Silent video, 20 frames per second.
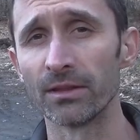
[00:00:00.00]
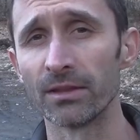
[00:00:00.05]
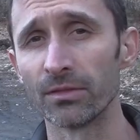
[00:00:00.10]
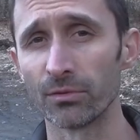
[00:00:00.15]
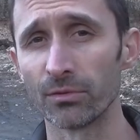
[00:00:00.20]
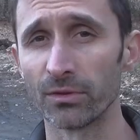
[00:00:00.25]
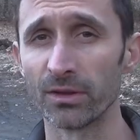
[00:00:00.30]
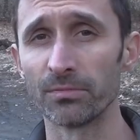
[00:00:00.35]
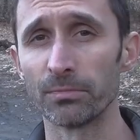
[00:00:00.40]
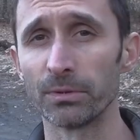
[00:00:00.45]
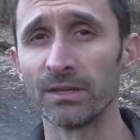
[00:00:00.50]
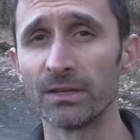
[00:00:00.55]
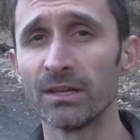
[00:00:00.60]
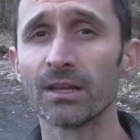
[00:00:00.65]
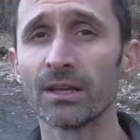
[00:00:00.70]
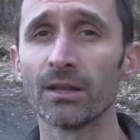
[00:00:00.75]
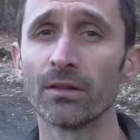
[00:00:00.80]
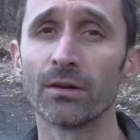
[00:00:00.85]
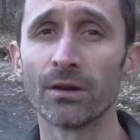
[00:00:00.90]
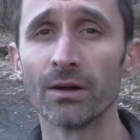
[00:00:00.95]
it through this
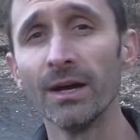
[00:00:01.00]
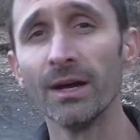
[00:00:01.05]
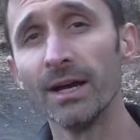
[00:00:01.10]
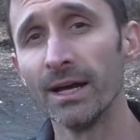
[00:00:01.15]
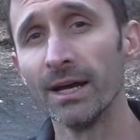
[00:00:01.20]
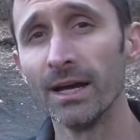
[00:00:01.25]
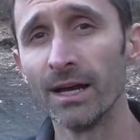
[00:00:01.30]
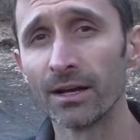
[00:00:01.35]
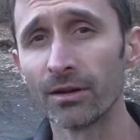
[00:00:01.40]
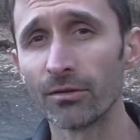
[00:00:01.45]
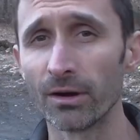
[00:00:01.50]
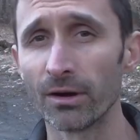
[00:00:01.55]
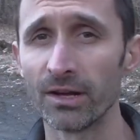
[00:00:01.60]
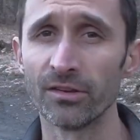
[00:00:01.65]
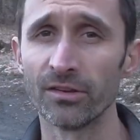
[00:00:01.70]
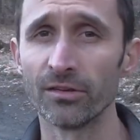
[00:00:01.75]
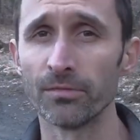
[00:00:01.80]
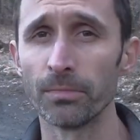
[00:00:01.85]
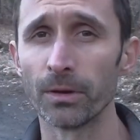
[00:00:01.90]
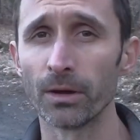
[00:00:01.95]
particular
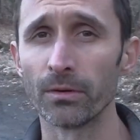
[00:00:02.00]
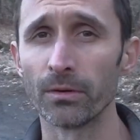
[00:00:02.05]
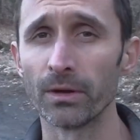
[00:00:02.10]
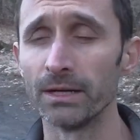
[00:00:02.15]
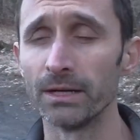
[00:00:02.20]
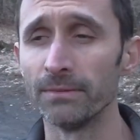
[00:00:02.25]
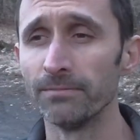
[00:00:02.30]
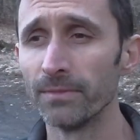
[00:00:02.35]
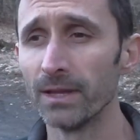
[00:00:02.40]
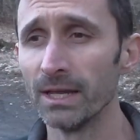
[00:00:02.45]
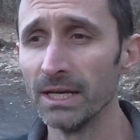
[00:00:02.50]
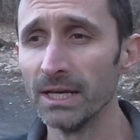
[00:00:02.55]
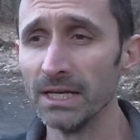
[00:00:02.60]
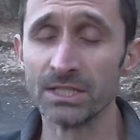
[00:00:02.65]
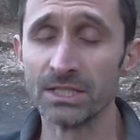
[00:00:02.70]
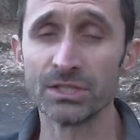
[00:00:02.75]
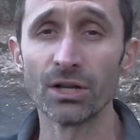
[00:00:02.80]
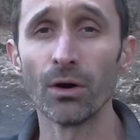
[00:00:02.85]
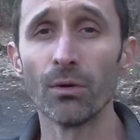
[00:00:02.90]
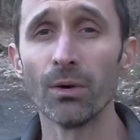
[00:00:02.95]
crisis period.
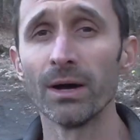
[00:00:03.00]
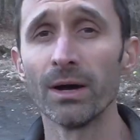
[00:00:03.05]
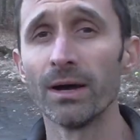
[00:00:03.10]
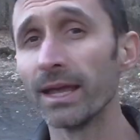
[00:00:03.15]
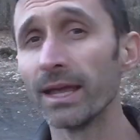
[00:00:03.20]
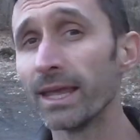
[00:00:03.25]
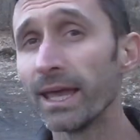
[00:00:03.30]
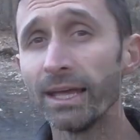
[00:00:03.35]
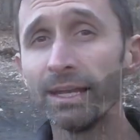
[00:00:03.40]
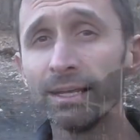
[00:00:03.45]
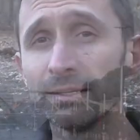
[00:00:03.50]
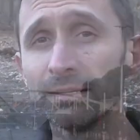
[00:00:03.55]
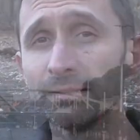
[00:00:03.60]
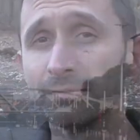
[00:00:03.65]
So again,